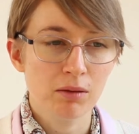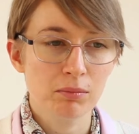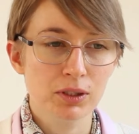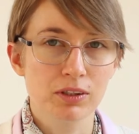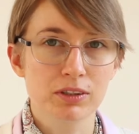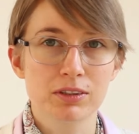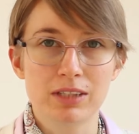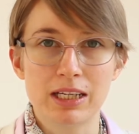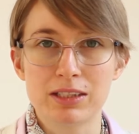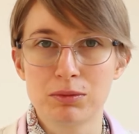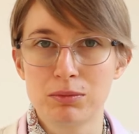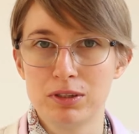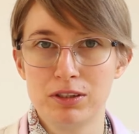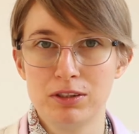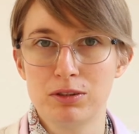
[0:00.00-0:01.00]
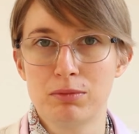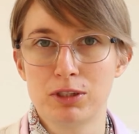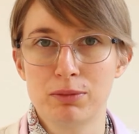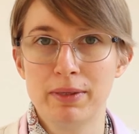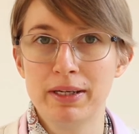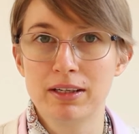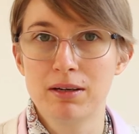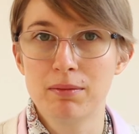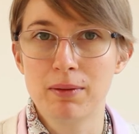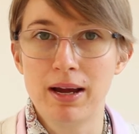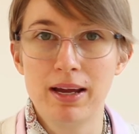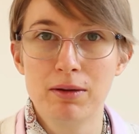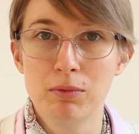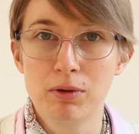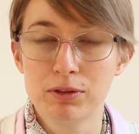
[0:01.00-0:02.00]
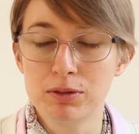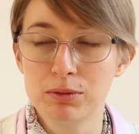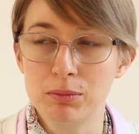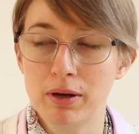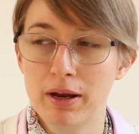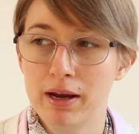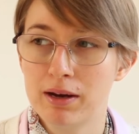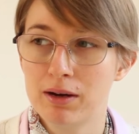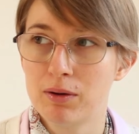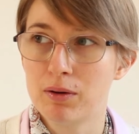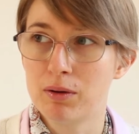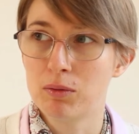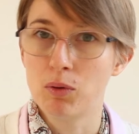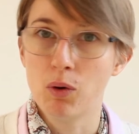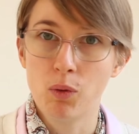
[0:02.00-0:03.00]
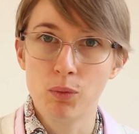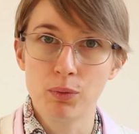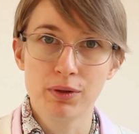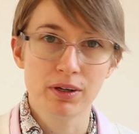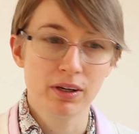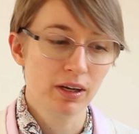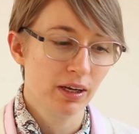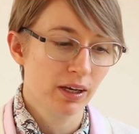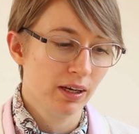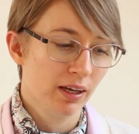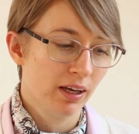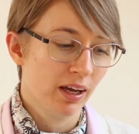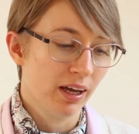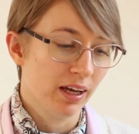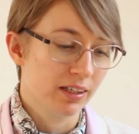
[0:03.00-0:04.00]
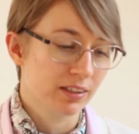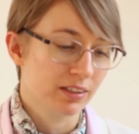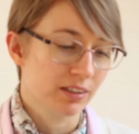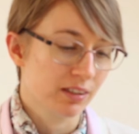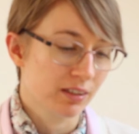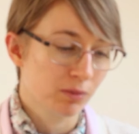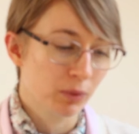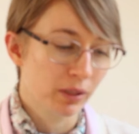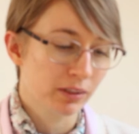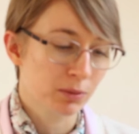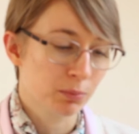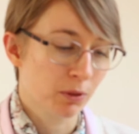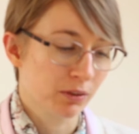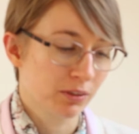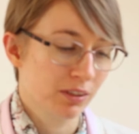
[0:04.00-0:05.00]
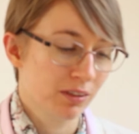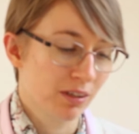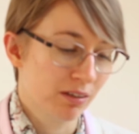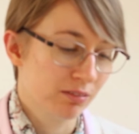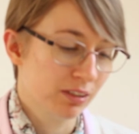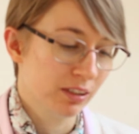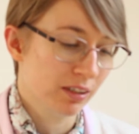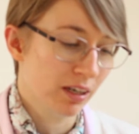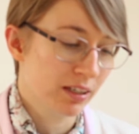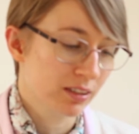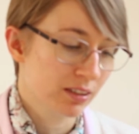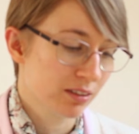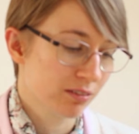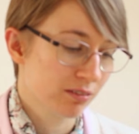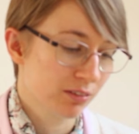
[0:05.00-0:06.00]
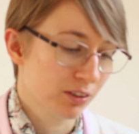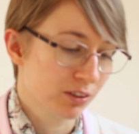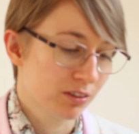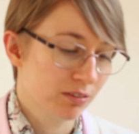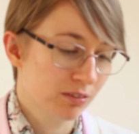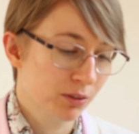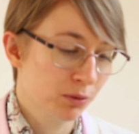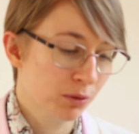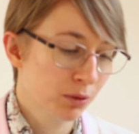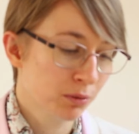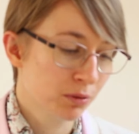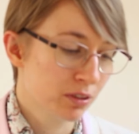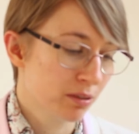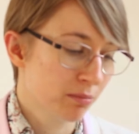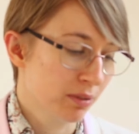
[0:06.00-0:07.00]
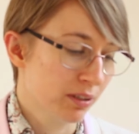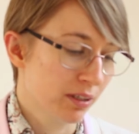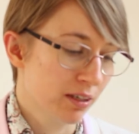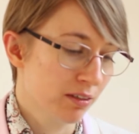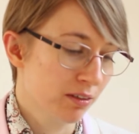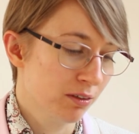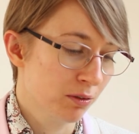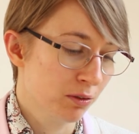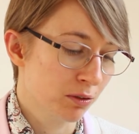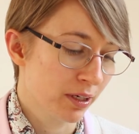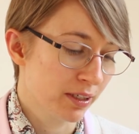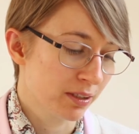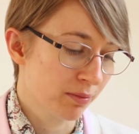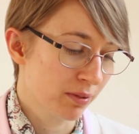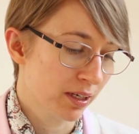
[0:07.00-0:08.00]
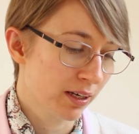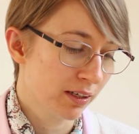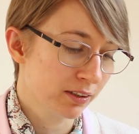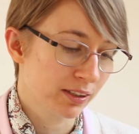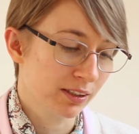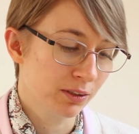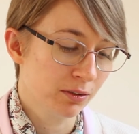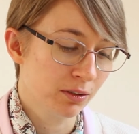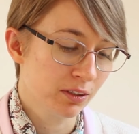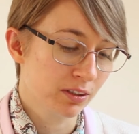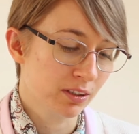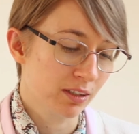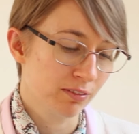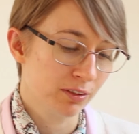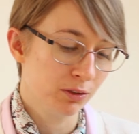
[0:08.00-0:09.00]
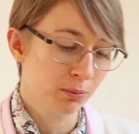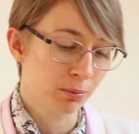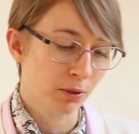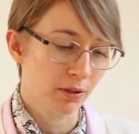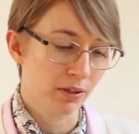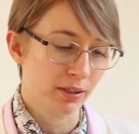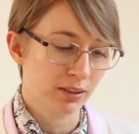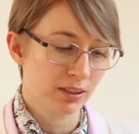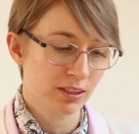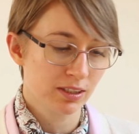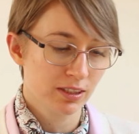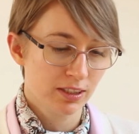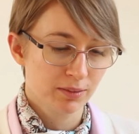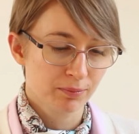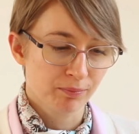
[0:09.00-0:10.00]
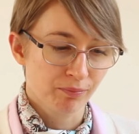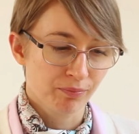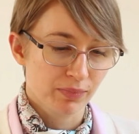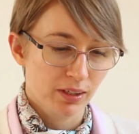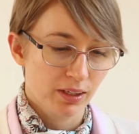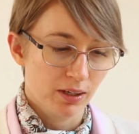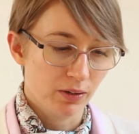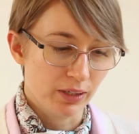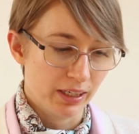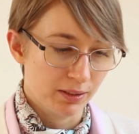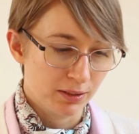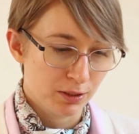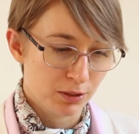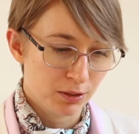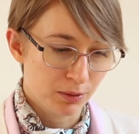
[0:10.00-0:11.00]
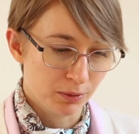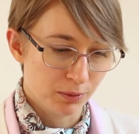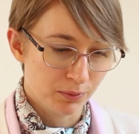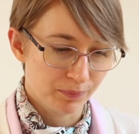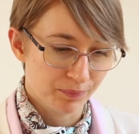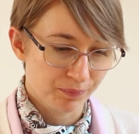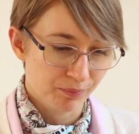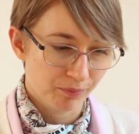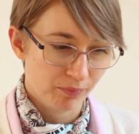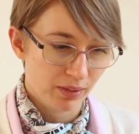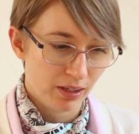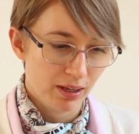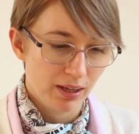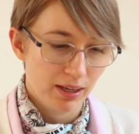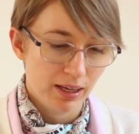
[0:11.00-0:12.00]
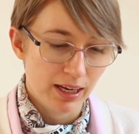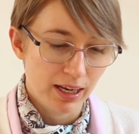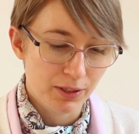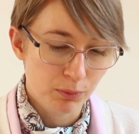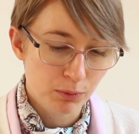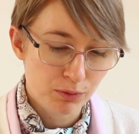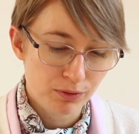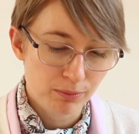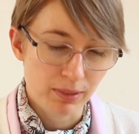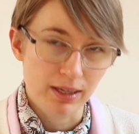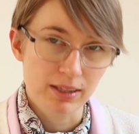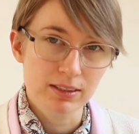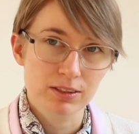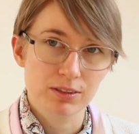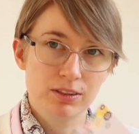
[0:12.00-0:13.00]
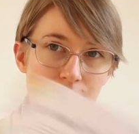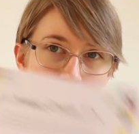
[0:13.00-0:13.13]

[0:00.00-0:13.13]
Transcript: because there's only so much makeup I want to wear or own. And wellness products are really nice because you use them and then you can try something else and you can discover new products. Okay, so a note from us. So